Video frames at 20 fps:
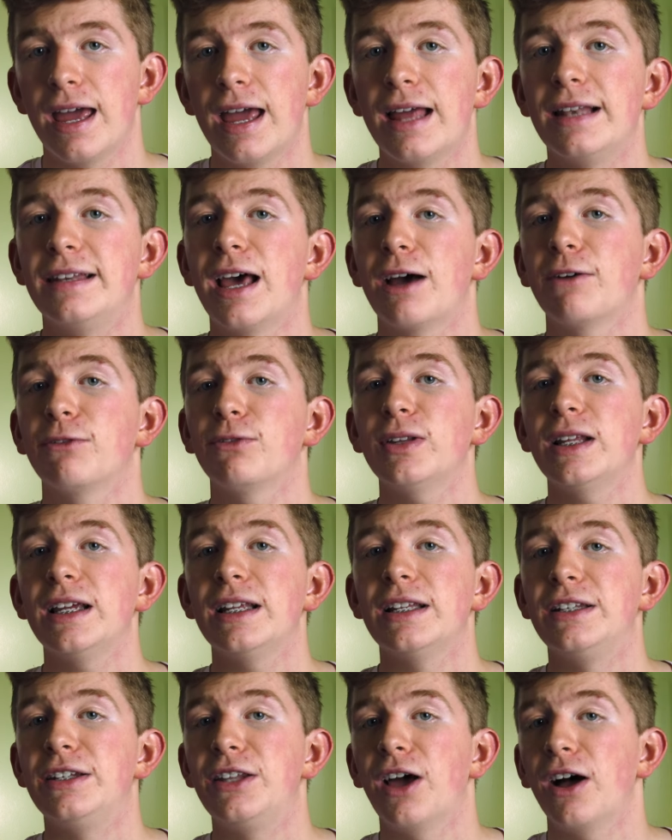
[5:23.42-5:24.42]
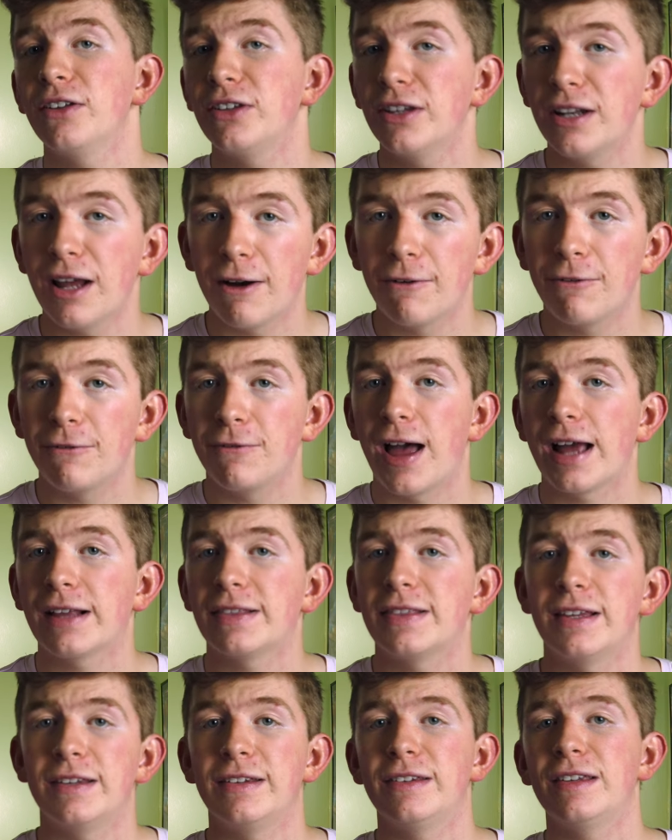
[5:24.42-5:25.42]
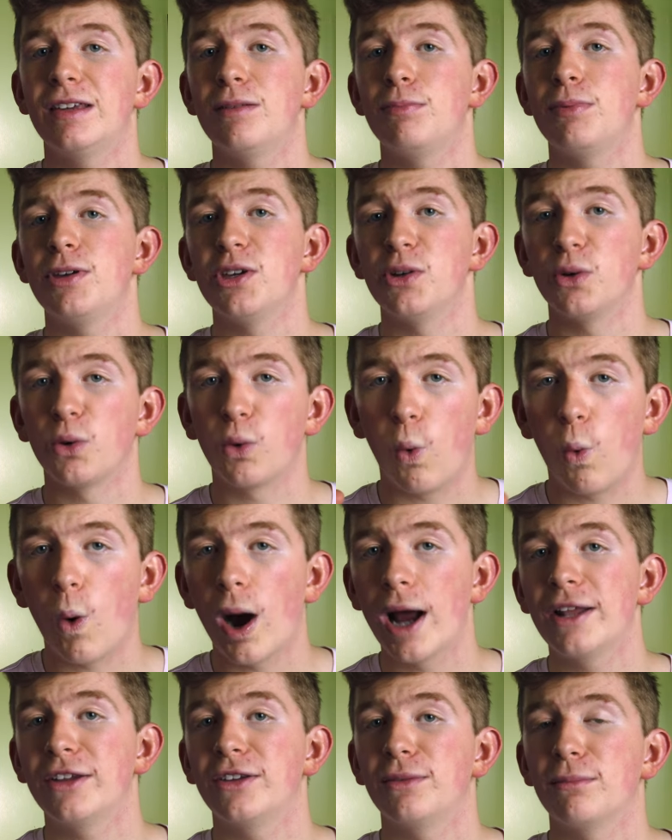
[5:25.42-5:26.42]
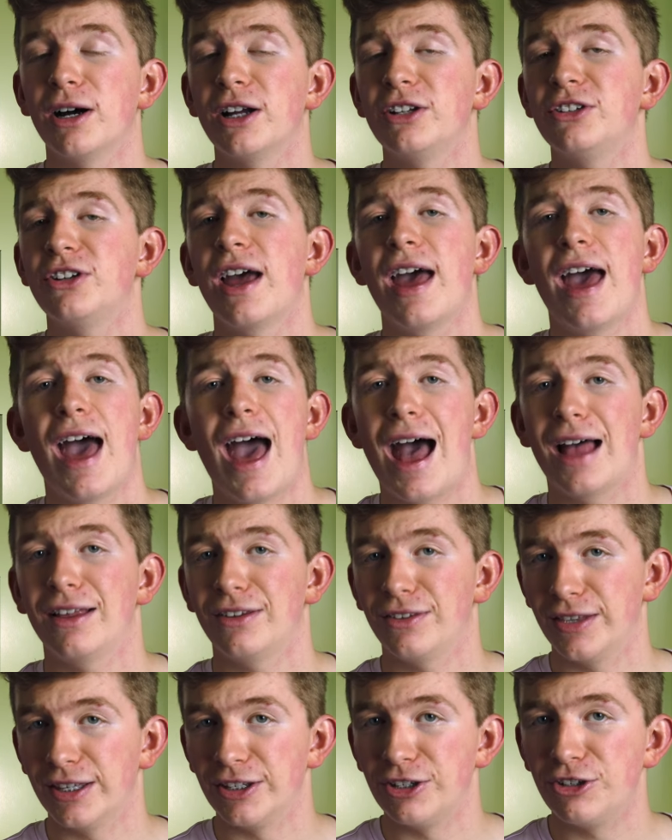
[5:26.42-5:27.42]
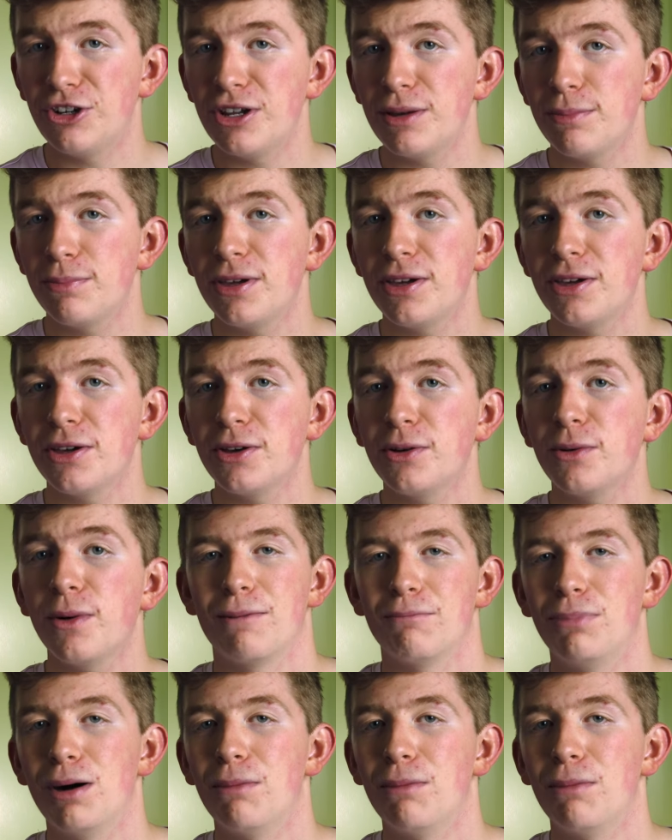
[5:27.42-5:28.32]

It definitely doesn't affect the CPU quite as much as the GPU,